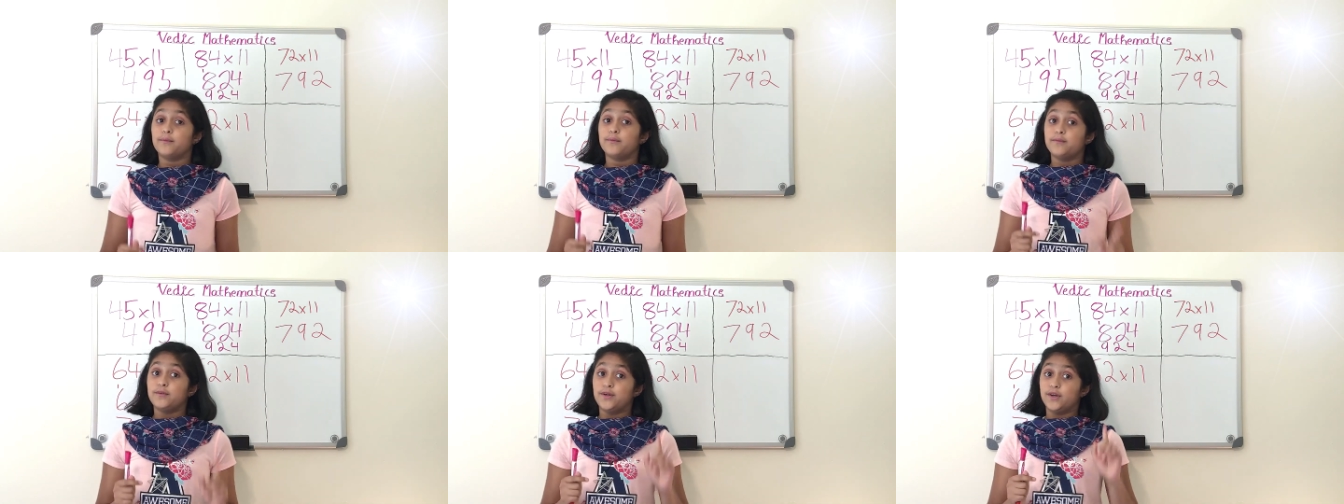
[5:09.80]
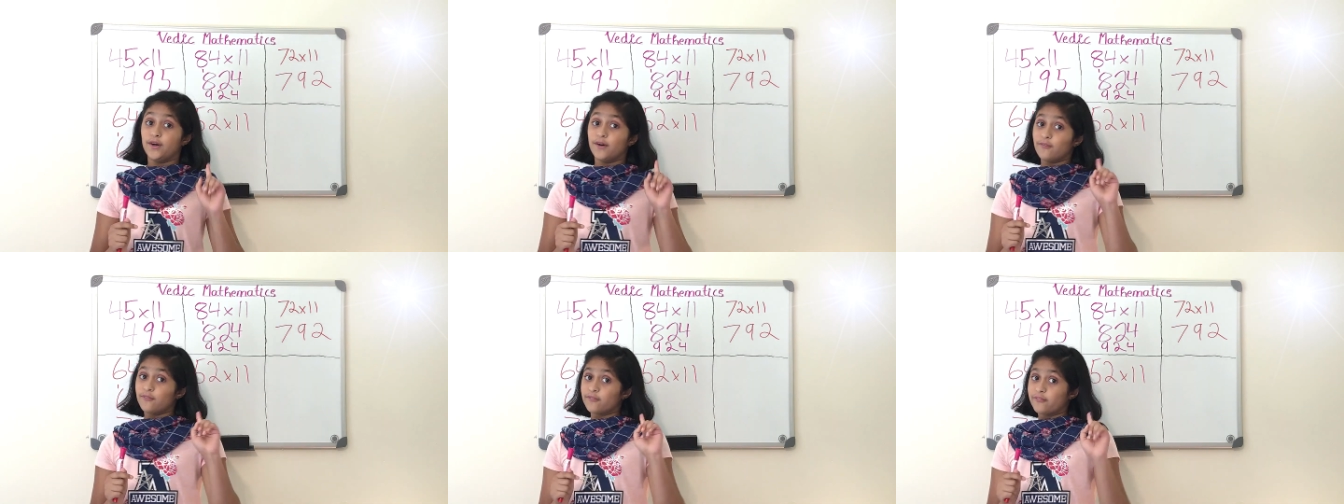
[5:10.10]

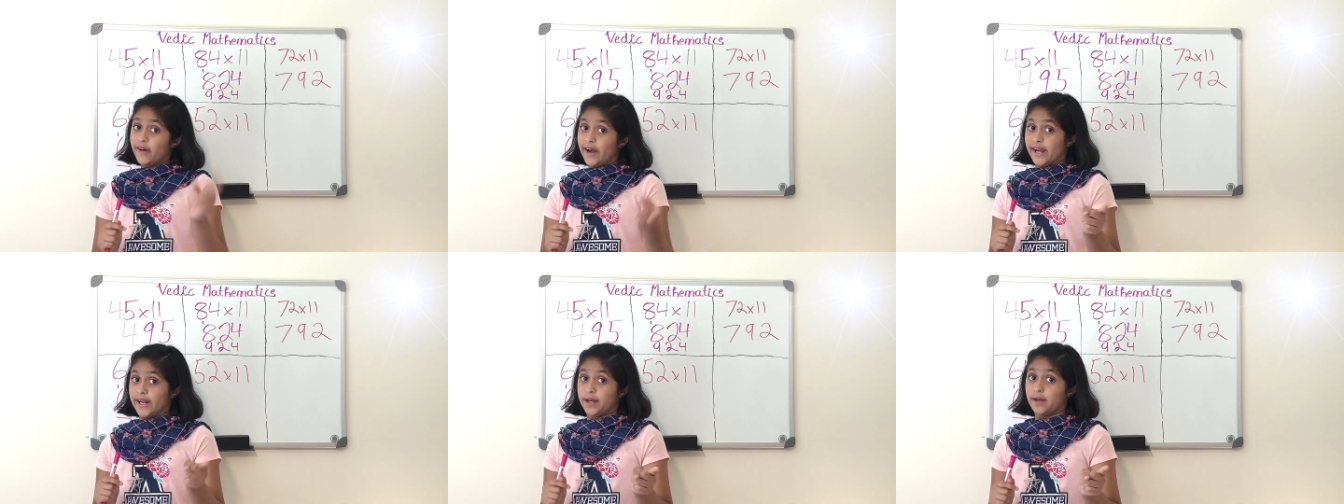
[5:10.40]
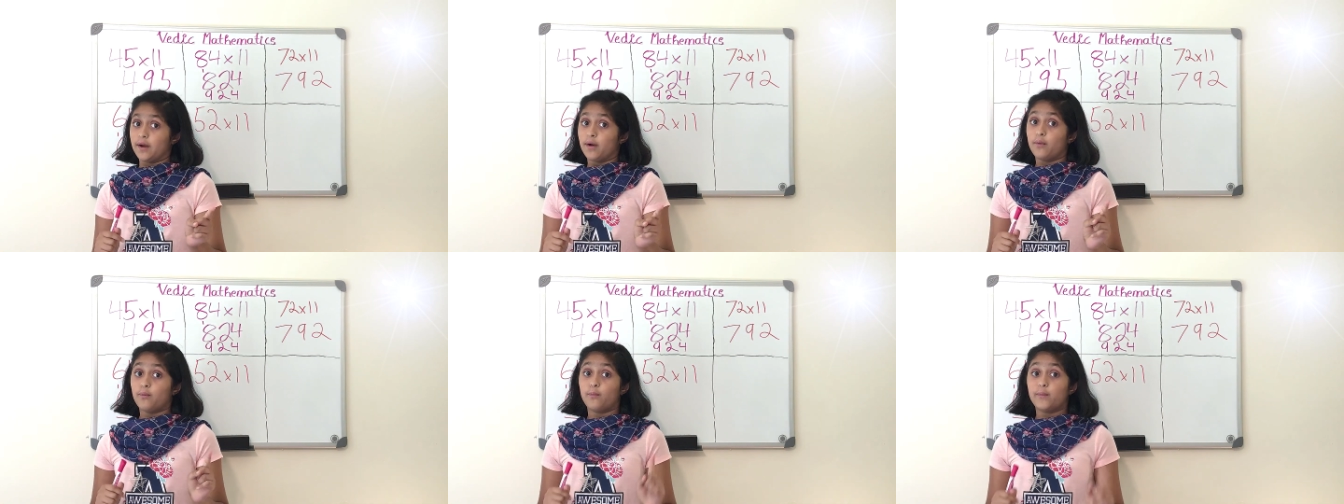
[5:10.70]
You're right.
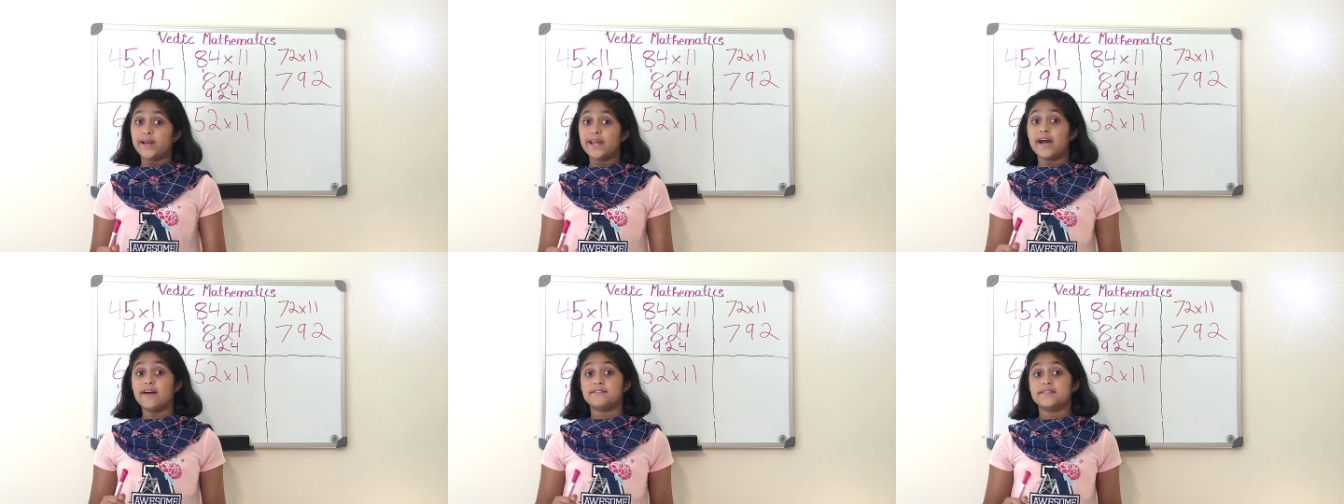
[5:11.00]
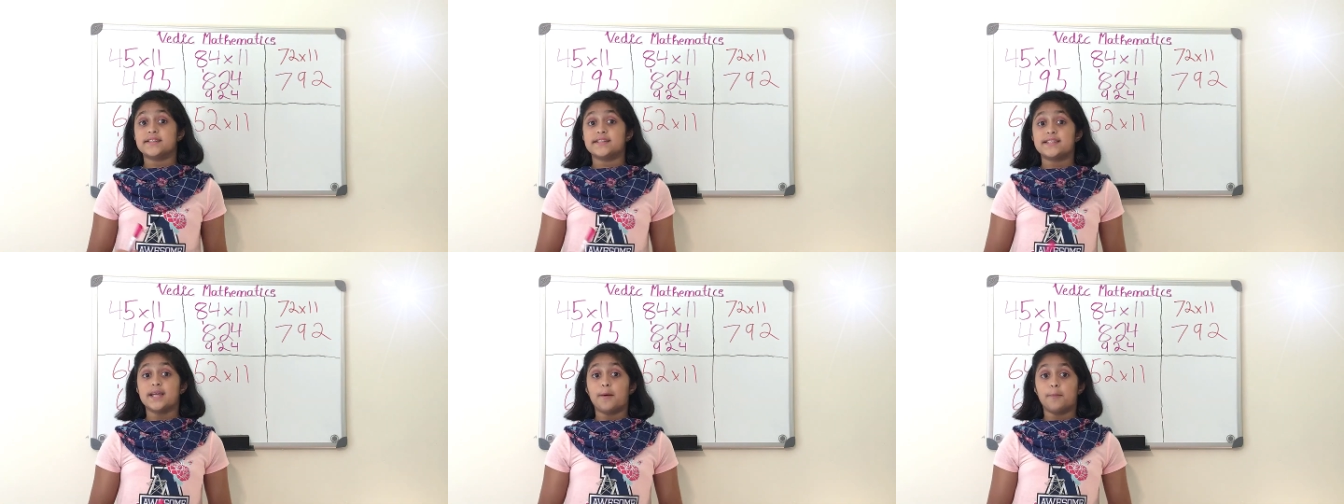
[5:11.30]
We have
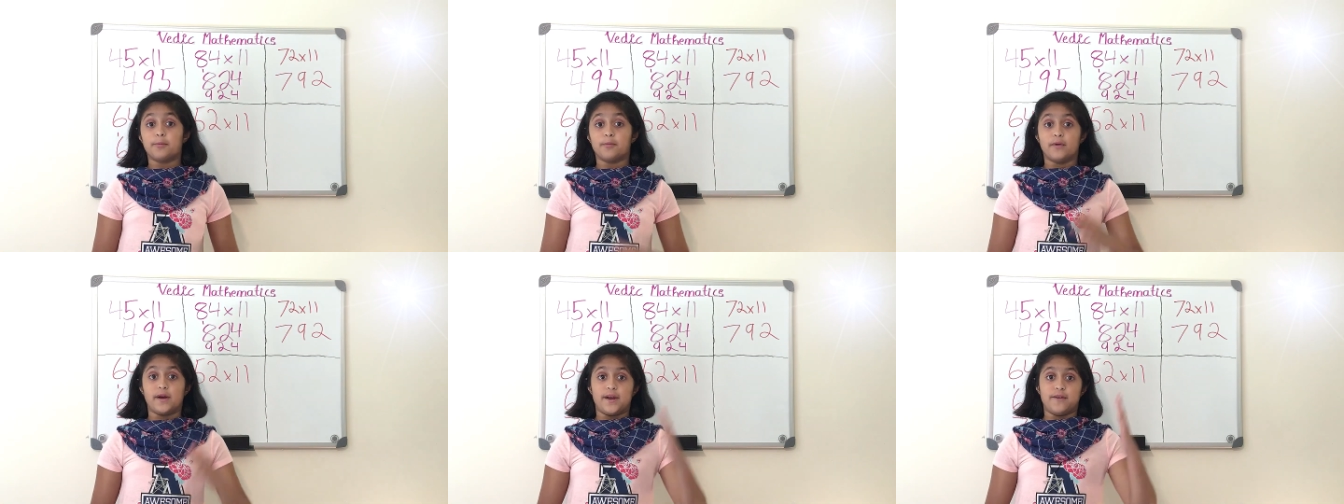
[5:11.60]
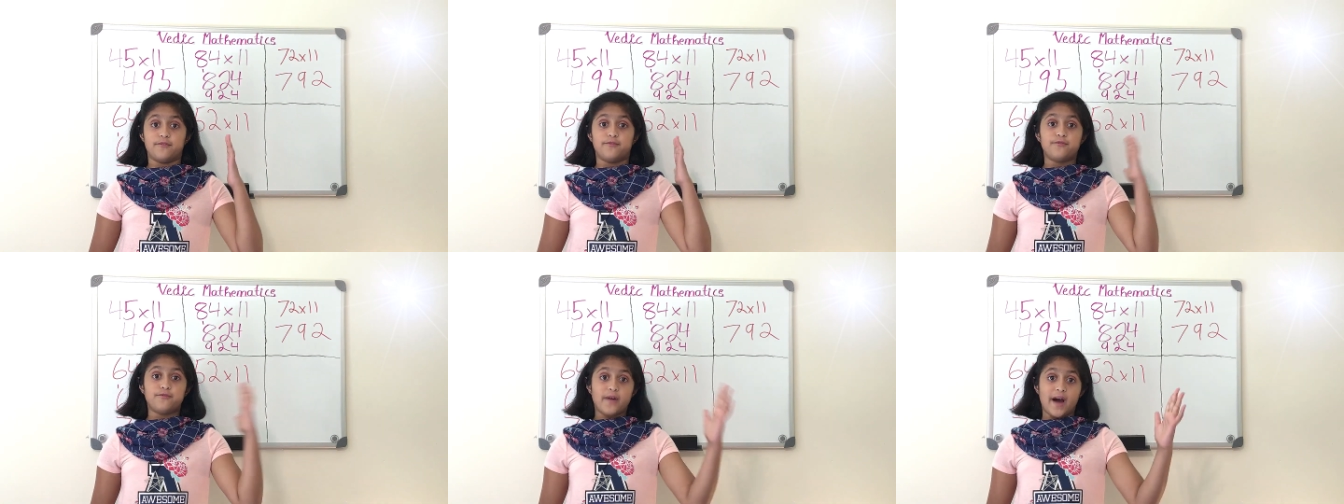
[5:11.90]
to
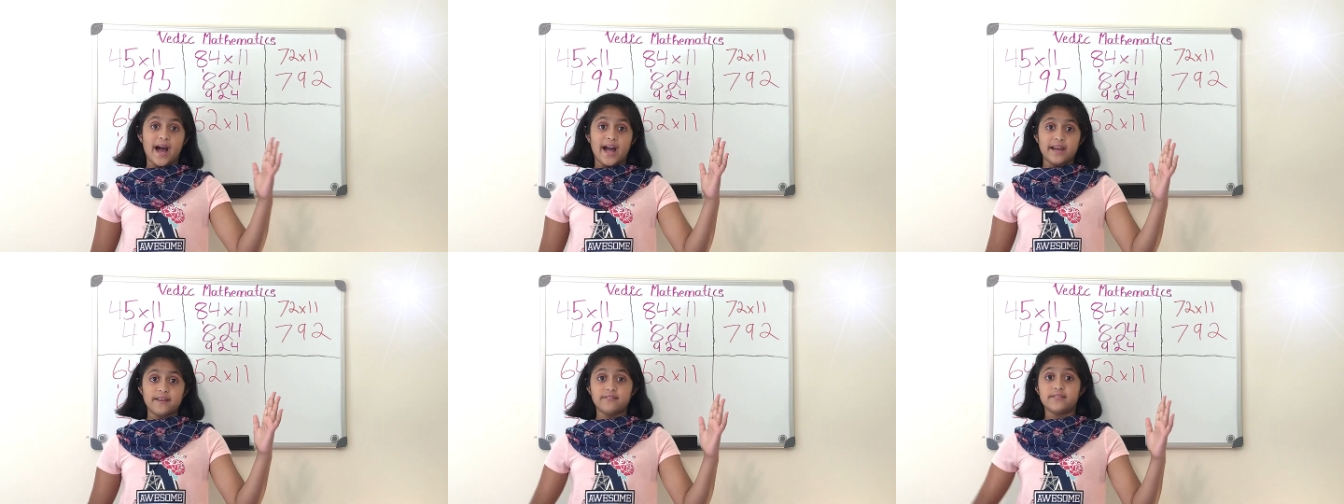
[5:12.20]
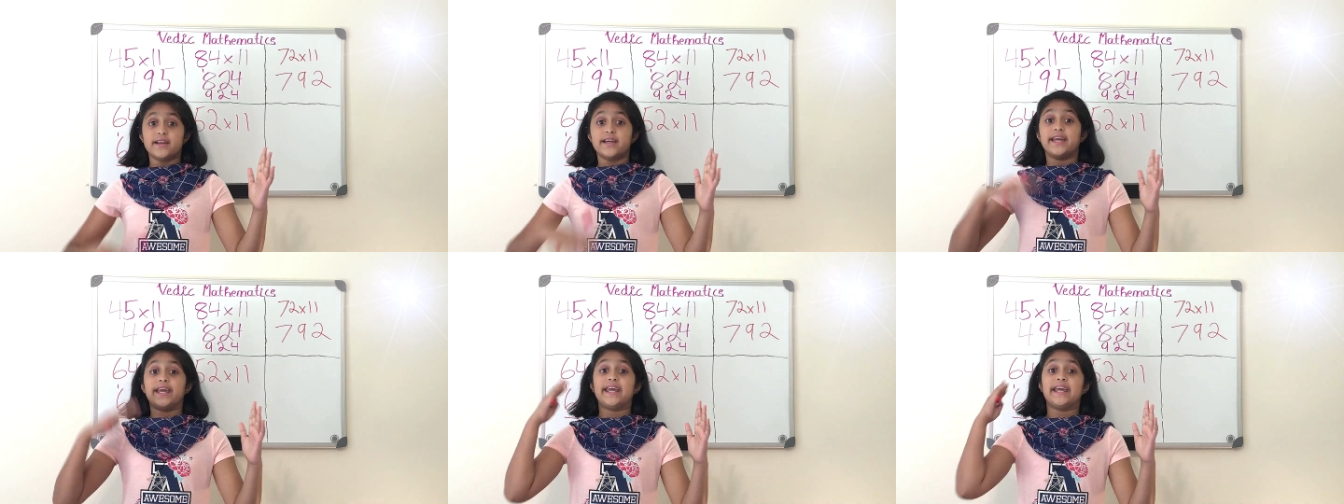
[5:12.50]
separate 5
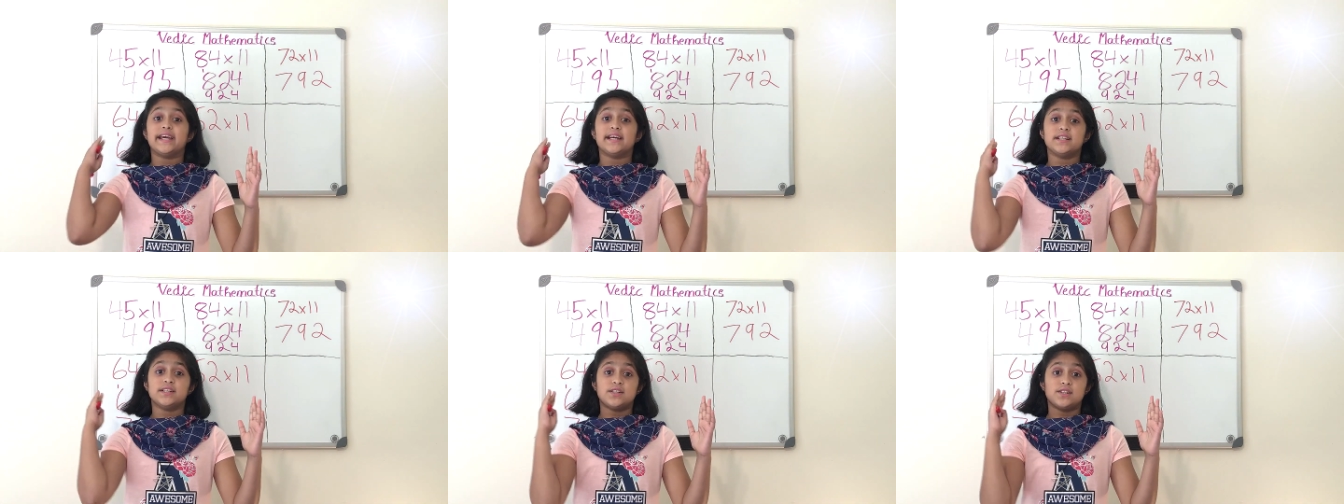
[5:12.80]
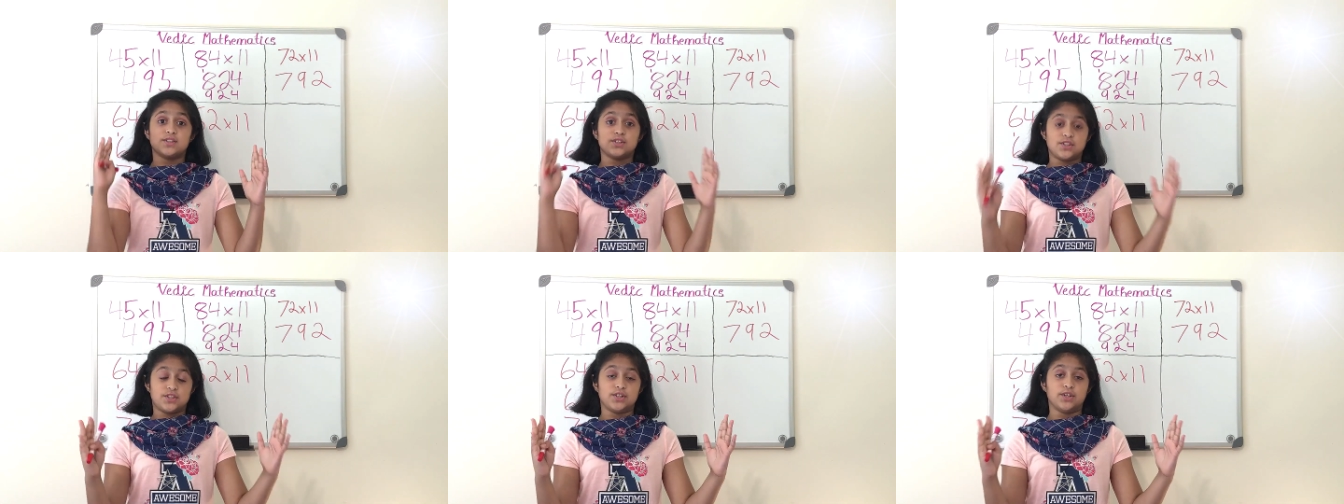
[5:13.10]
and
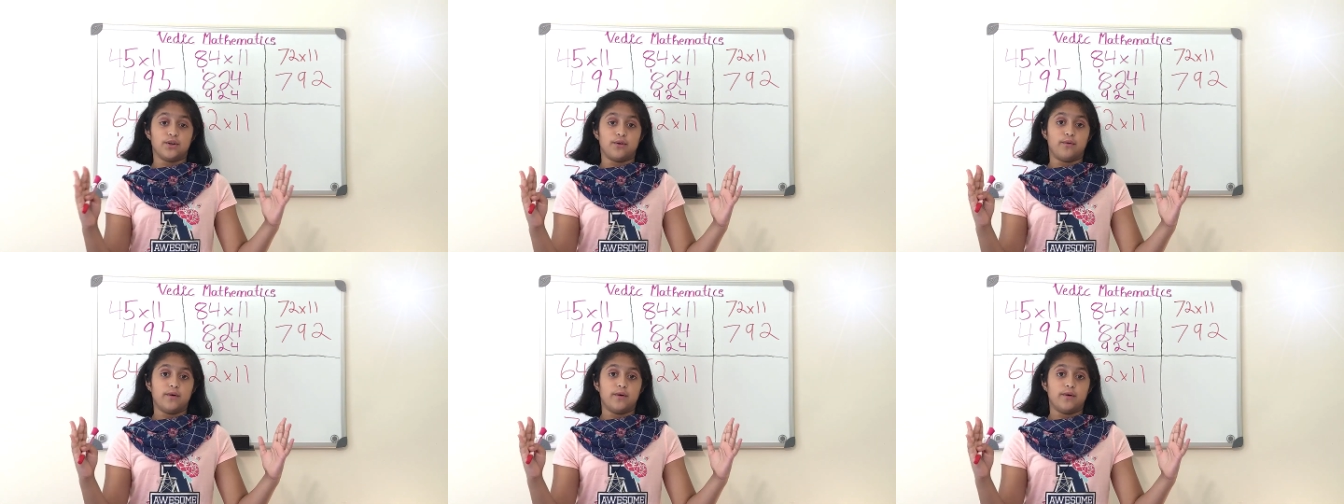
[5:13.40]
2.